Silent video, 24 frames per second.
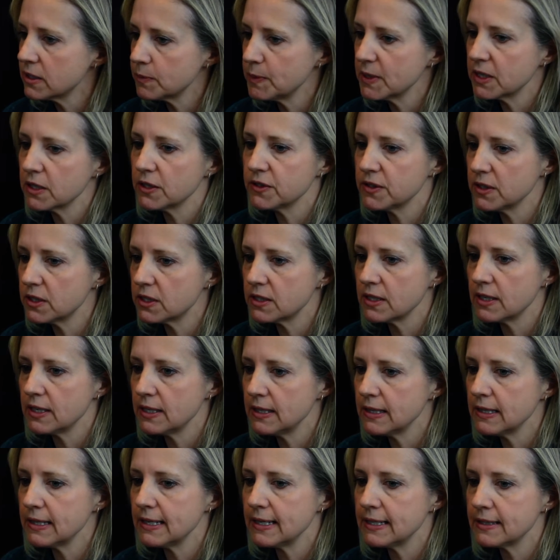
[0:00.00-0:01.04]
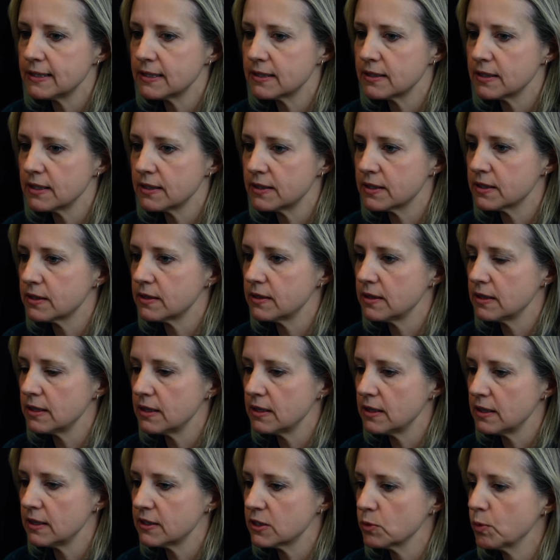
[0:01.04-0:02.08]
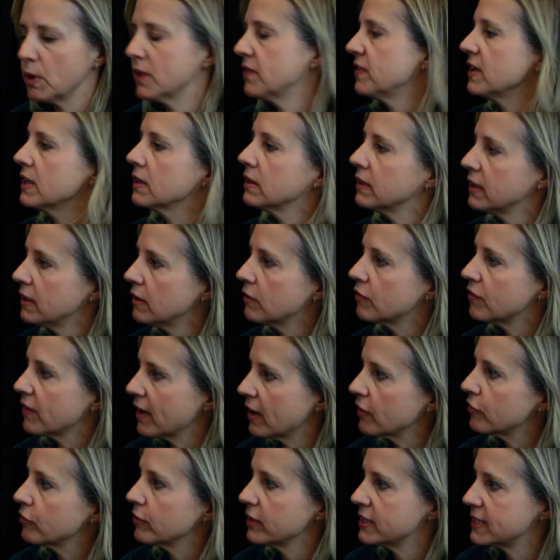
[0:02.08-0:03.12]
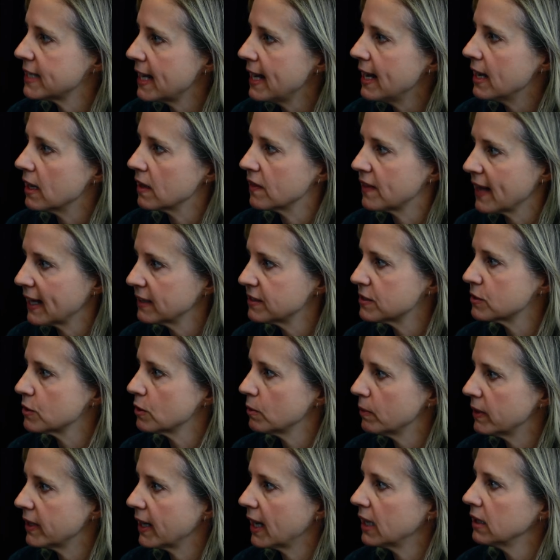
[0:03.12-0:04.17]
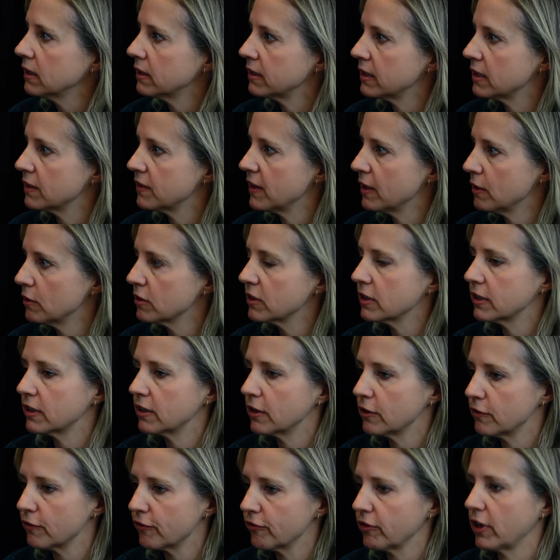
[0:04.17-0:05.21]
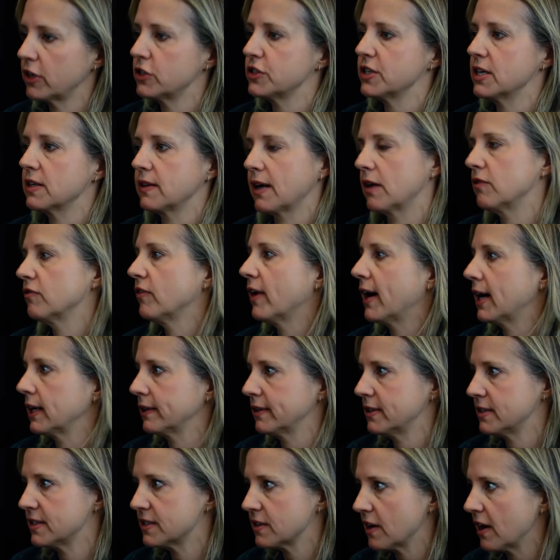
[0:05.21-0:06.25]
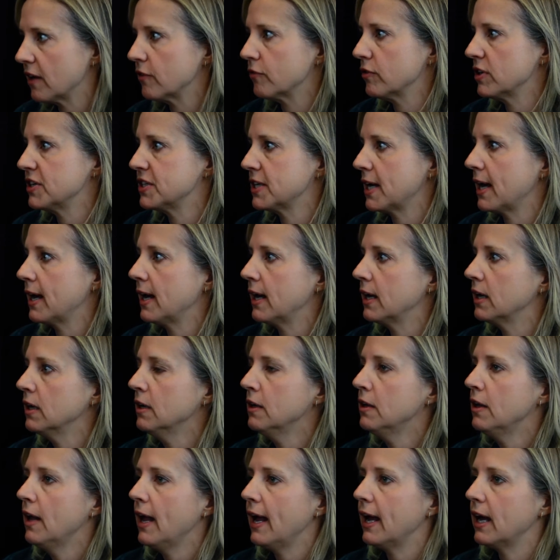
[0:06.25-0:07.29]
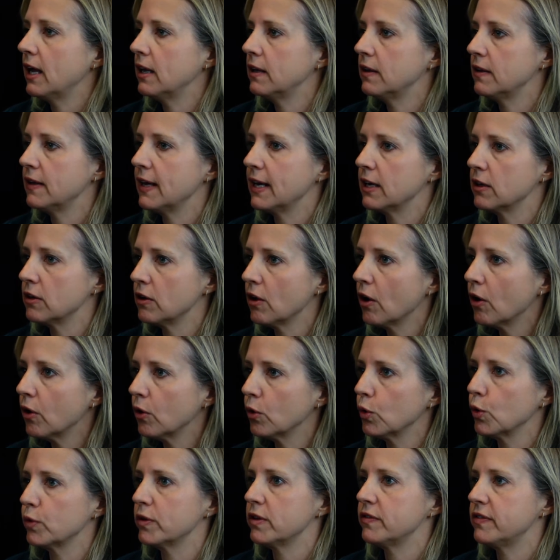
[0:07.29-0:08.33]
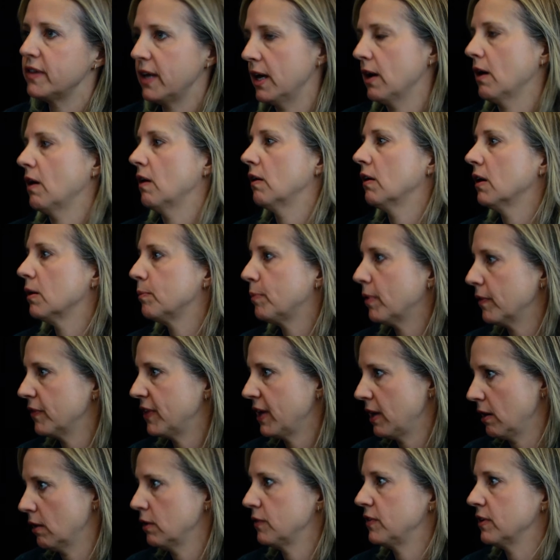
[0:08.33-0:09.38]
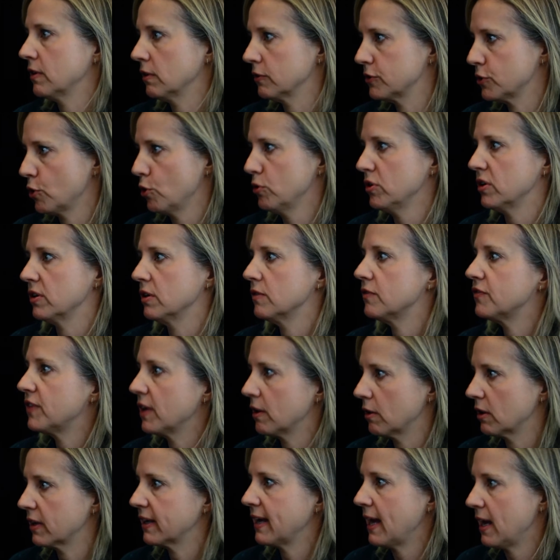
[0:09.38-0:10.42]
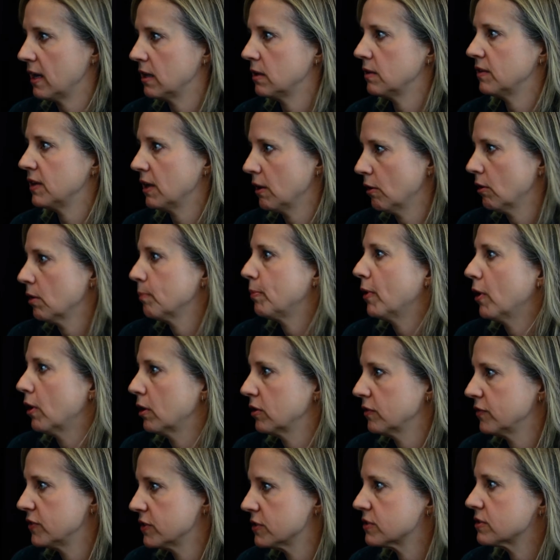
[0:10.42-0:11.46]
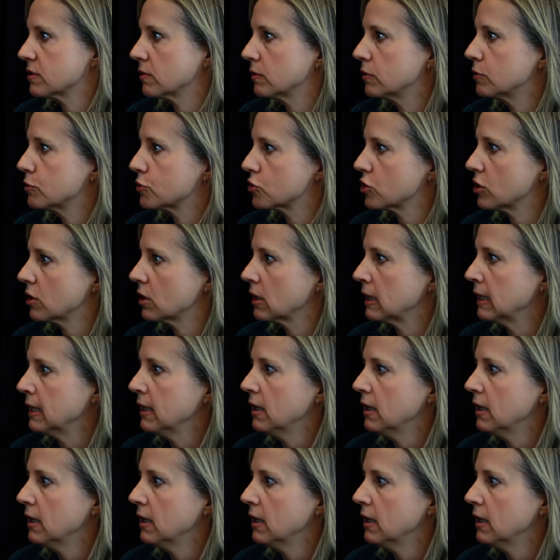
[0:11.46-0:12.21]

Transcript: because it's what they live every day. That's their reality. They're confronting that violence every day, and they know that they are the alternative. They are a part of the solution.